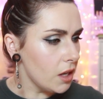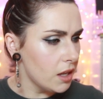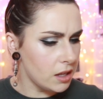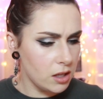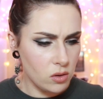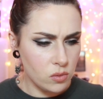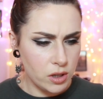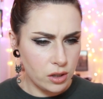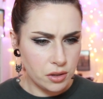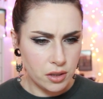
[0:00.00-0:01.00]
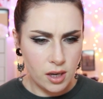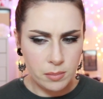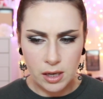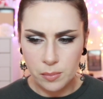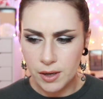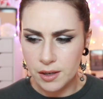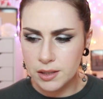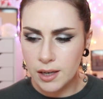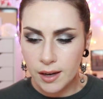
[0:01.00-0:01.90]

And then the only other non-makeup product